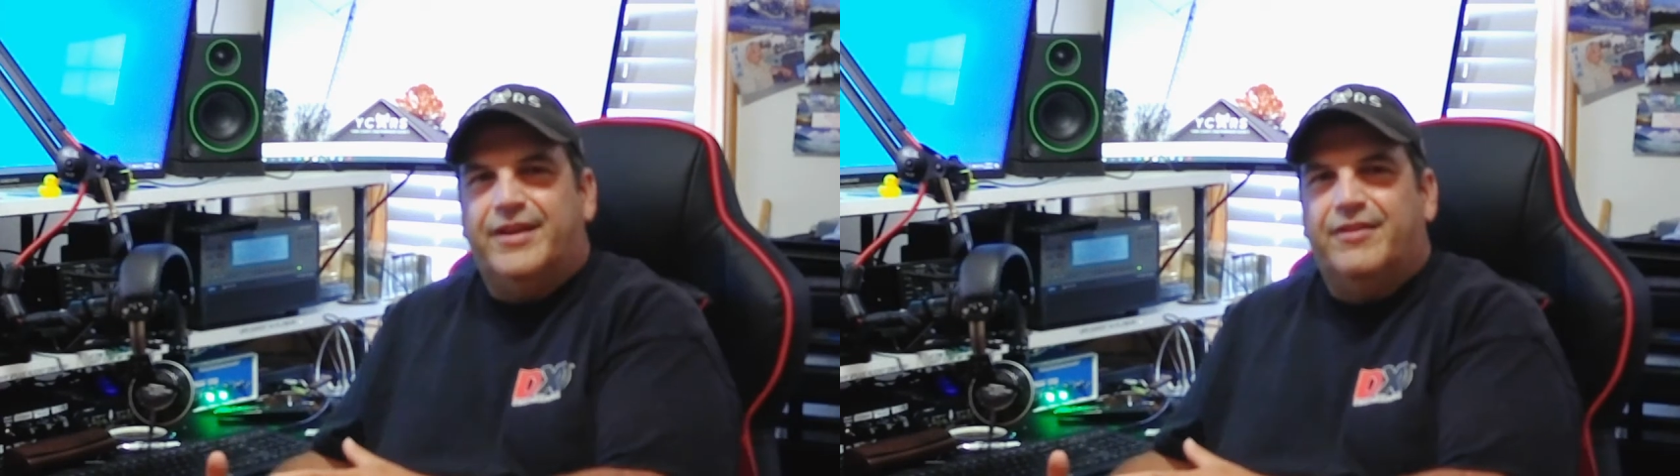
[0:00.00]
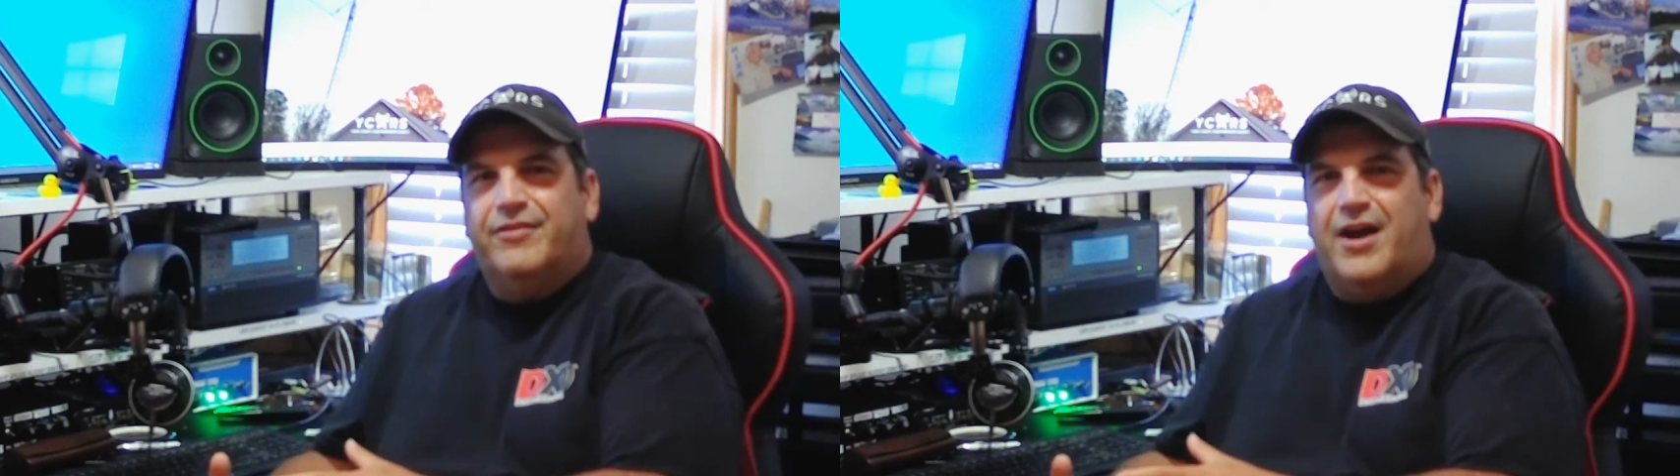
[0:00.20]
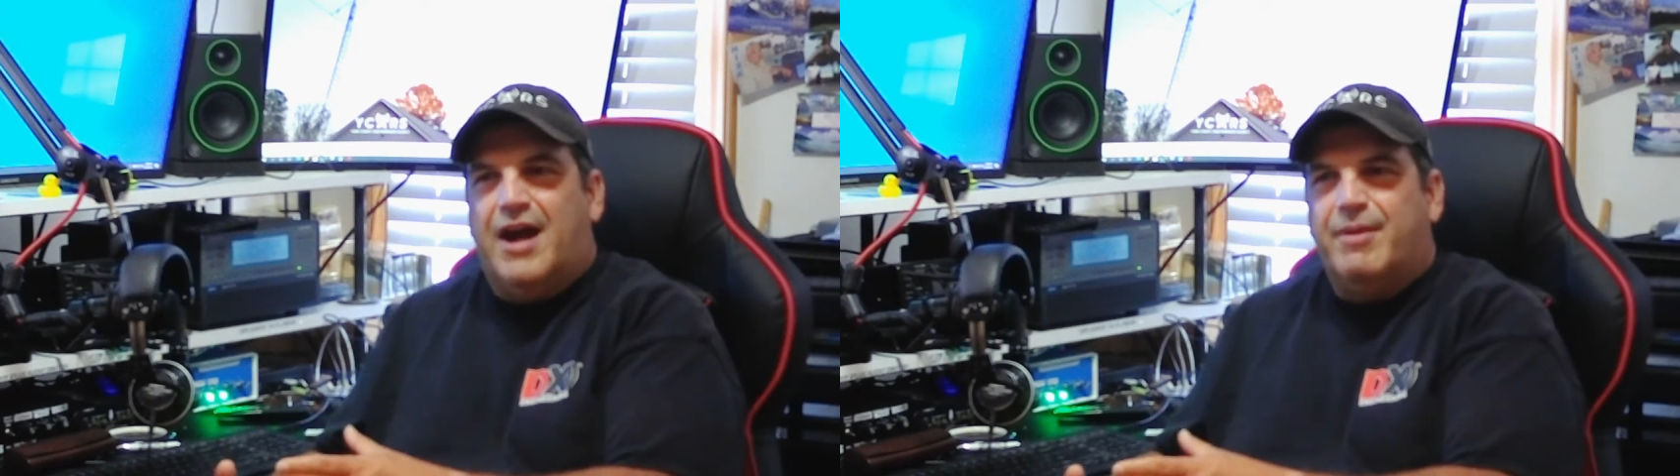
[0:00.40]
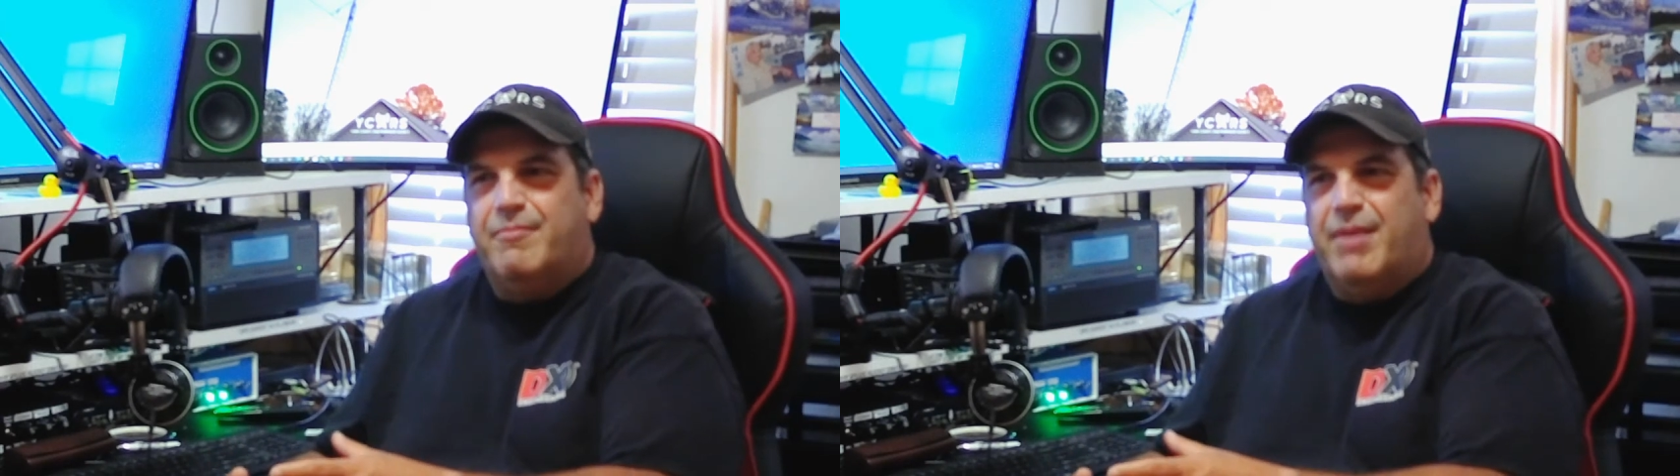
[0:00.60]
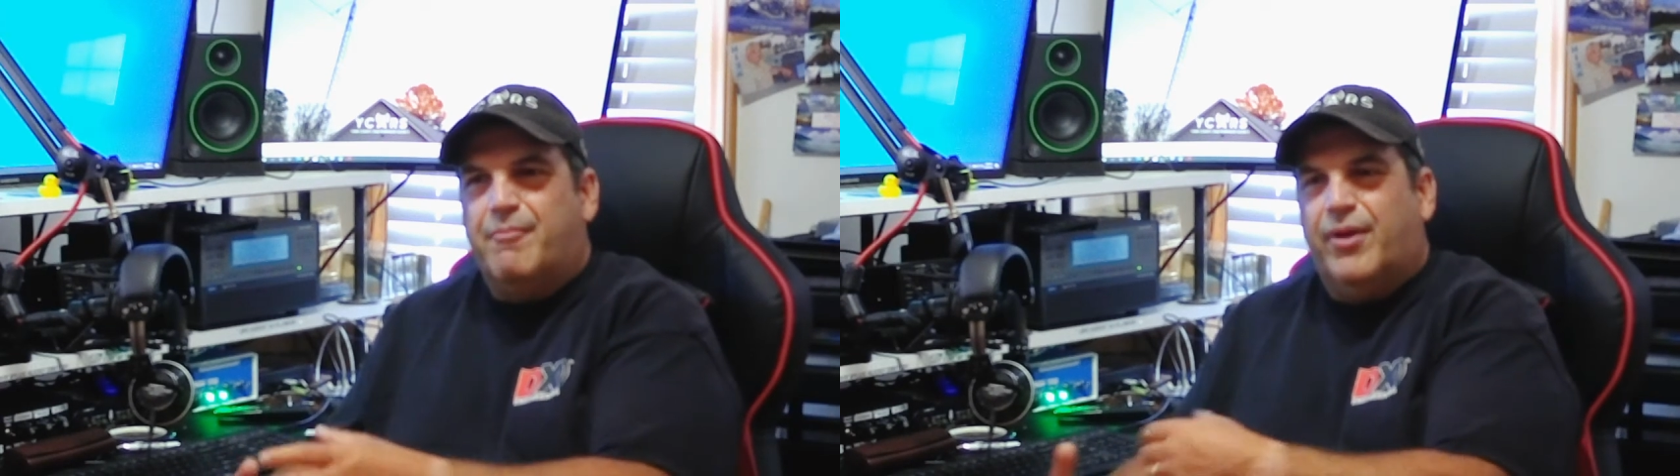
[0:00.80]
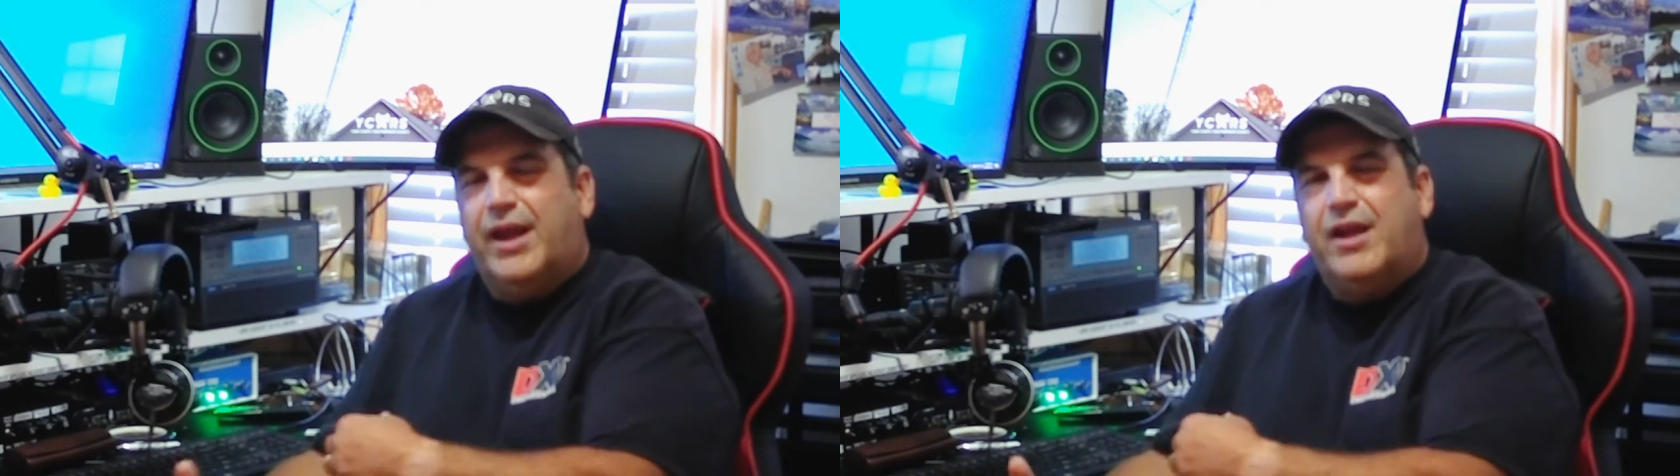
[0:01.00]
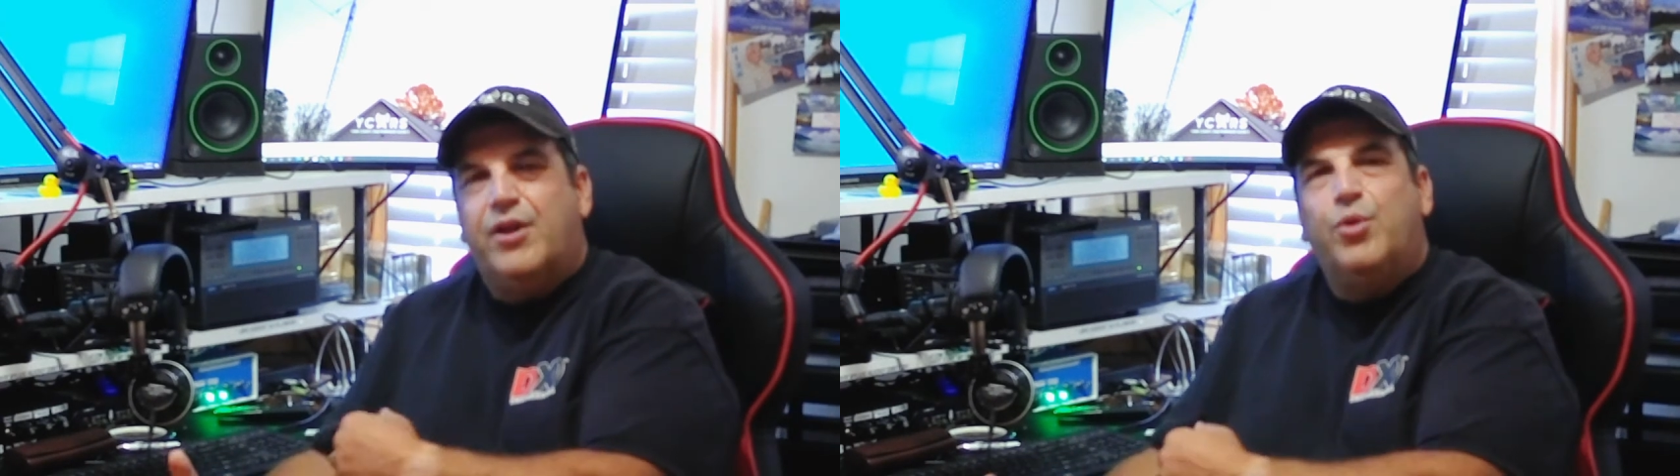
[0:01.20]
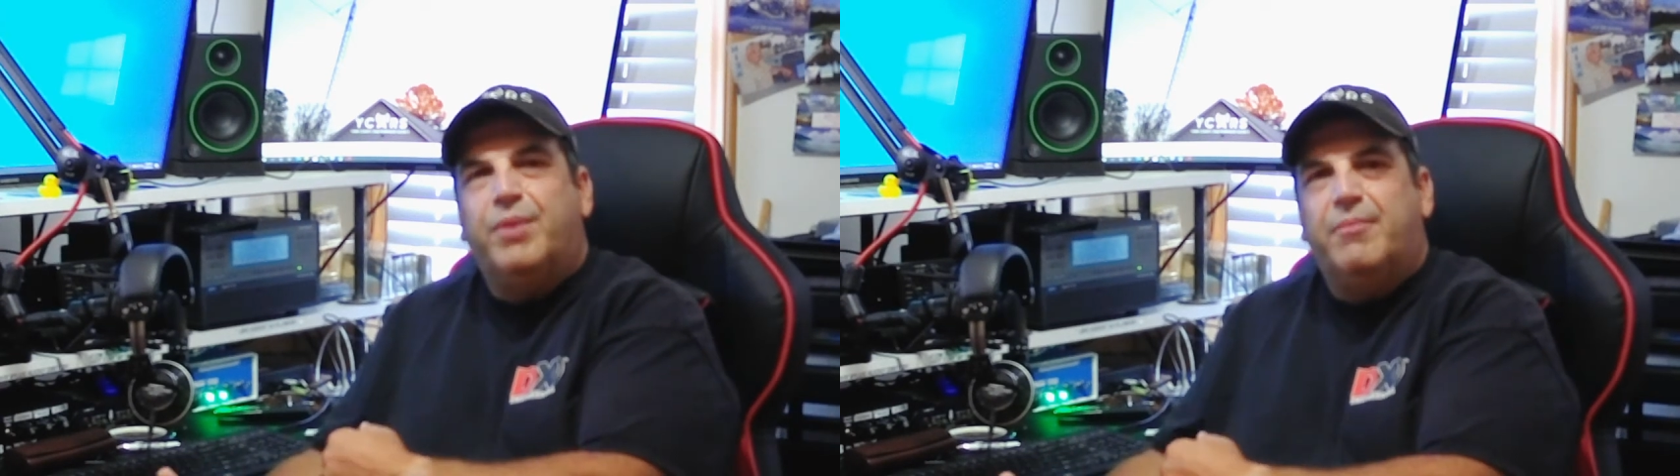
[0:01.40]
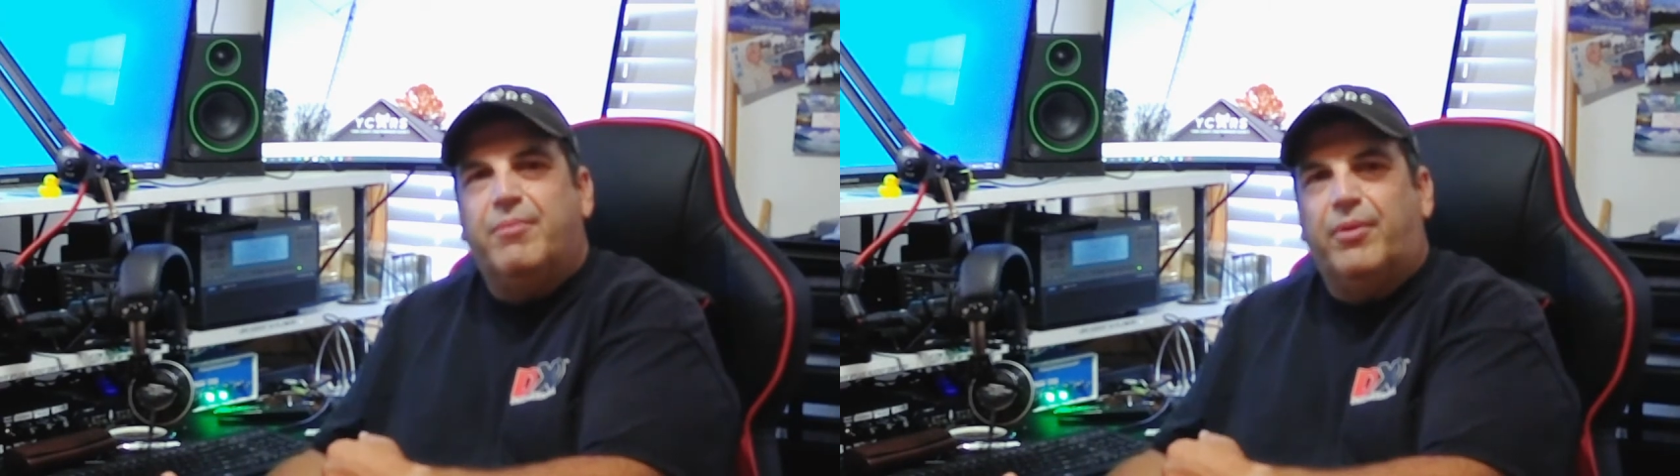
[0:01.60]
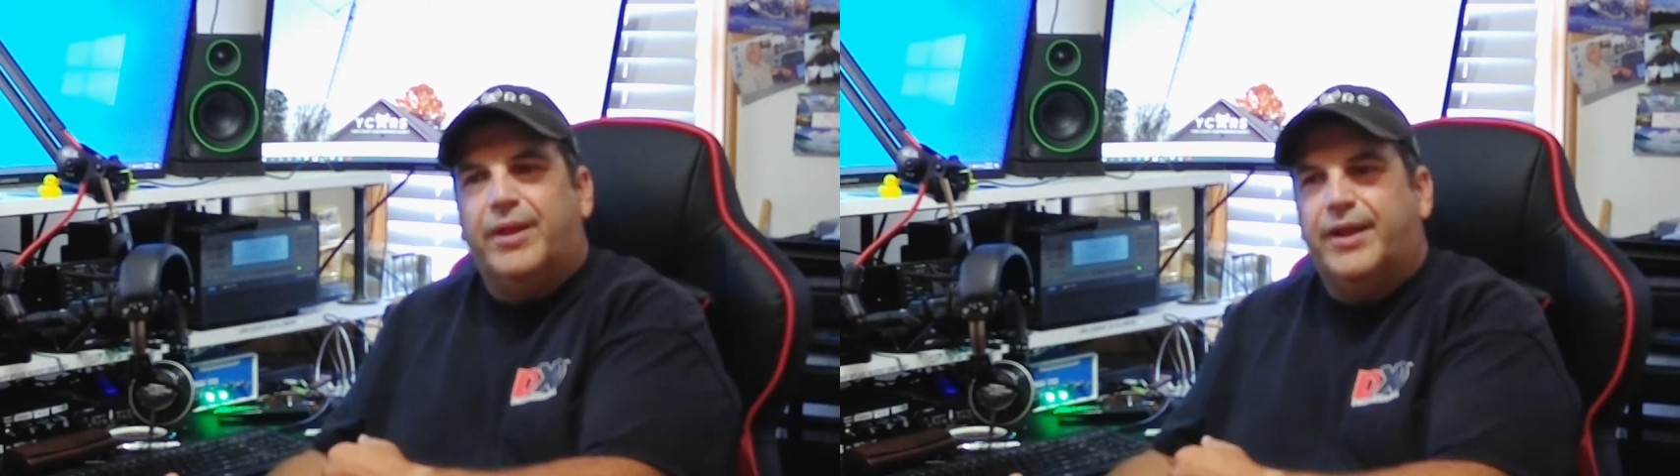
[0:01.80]
of the hobby by bringing new
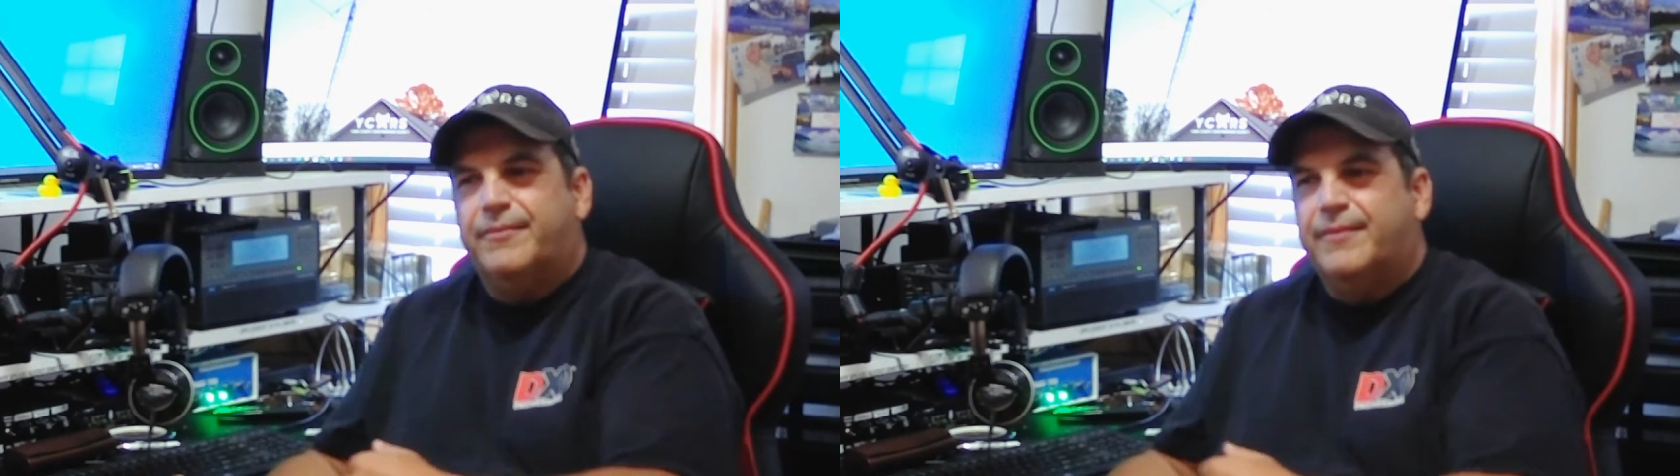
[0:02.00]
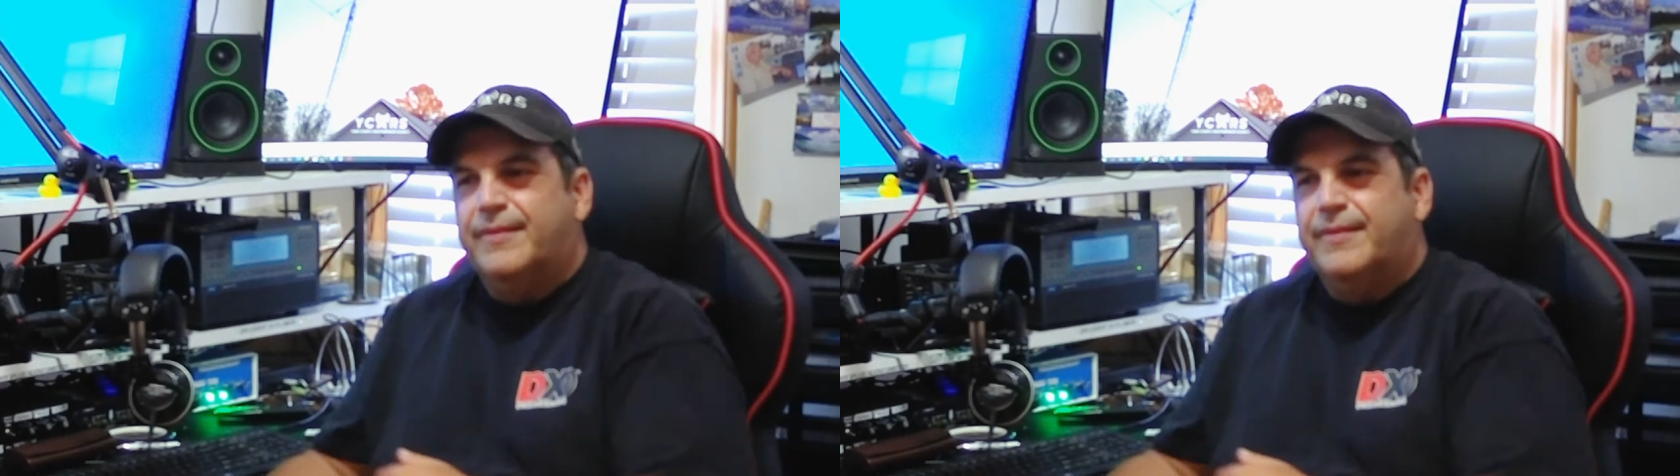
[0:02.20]
people in